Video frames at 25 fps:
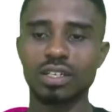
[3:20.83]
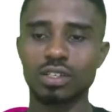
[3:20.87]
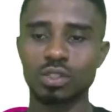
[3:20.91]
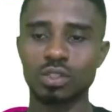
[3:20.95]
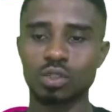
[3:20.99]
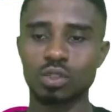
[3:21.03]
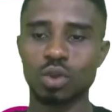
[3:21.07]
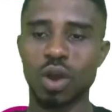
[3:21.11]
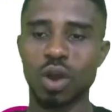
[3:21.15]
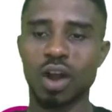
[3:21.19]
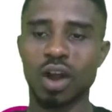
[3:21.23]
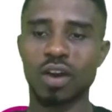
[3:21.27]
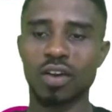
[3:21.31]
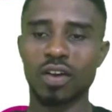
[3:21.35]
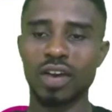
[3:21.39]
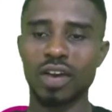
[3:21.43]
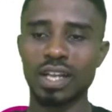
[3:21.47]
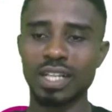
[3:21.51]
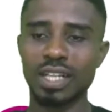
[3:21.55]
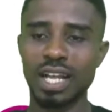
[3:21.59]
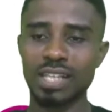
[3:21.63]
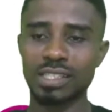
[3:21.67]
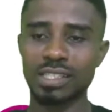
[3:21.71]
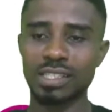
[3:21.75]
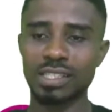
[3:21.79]
So our
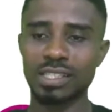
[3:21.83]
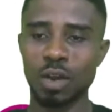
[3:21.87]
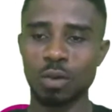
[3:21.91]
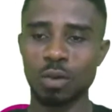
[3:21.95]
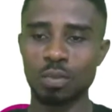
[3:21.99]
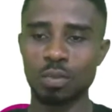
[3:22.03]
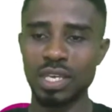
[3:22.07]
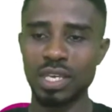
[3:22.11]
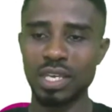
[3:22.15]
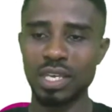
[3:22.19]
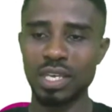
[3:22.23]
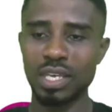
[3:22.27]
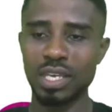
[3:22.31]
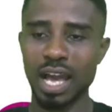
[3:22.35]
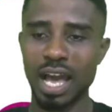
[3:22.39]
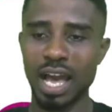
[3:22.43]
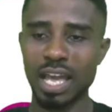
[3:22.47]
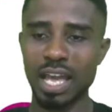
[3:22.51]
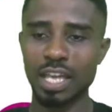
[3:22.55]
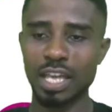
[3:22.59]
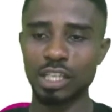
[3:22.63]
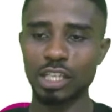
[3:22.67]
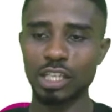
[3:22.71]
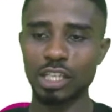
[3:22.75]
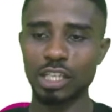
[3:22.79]
correct answer will be
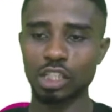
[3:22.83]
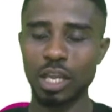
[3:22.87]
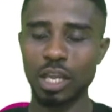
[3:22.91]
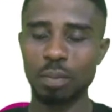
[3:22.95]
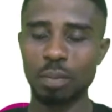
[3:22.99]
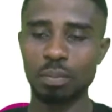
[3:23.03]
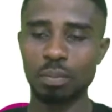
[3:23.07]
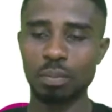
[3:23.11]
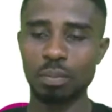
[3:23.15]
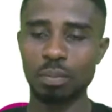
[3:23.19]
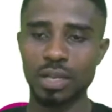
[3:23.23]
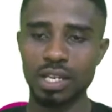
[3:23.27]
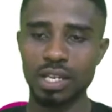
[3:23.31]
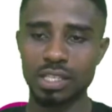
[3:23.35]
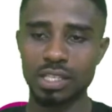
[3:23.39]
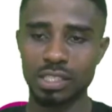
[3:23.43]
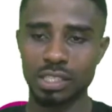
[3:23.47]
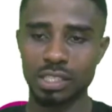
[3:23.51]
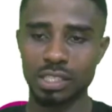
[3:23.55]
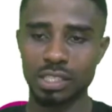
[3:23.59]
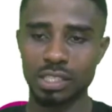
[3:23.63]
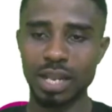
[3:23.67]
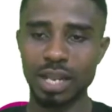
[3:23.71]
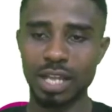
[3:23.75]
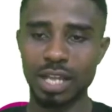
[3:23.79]
a shape
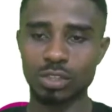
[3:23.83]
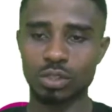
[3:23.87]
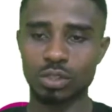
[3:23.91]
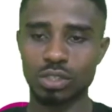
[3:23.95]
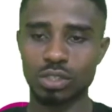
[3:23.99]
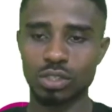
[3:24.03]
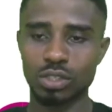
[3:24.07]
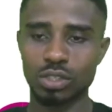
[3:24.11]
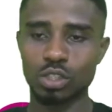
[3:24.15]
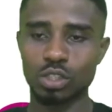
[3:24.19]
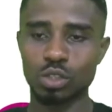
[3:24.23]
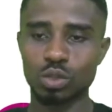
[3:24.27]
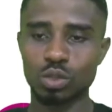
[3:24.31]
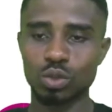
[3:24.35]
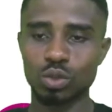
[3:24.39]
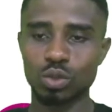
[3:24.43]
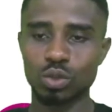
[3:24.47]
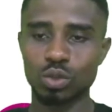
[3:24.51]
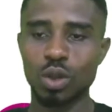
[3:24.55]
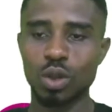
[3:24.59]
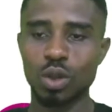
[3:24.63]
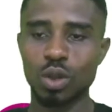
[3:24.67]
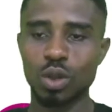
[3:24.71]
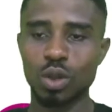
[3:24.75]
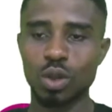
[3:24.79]
similar to these
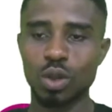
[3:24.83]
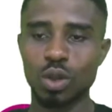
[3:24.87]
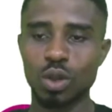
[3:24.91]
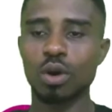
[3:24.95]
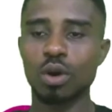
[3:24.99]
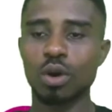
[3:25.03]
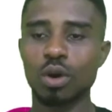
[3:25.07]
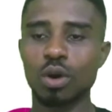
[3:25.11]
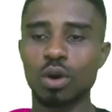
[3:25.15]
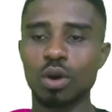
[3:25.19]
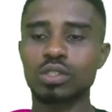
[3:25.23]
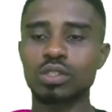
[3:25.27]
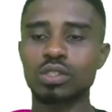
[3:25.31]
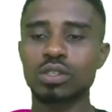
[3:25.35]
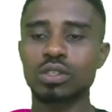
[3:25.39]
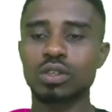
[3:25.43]
two, but